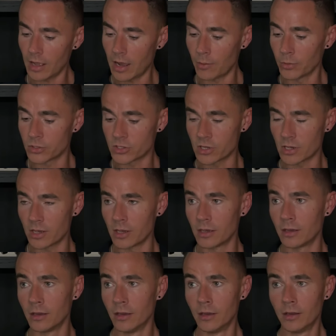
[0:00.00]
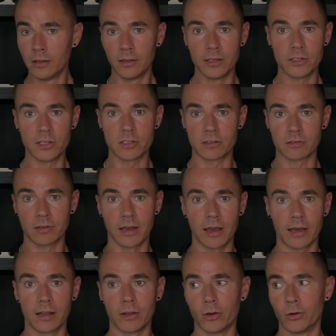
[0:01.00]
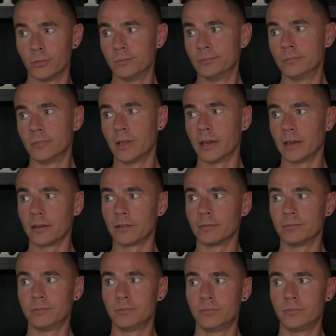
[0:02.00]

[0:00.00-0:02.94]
I would say this is, I don't know, like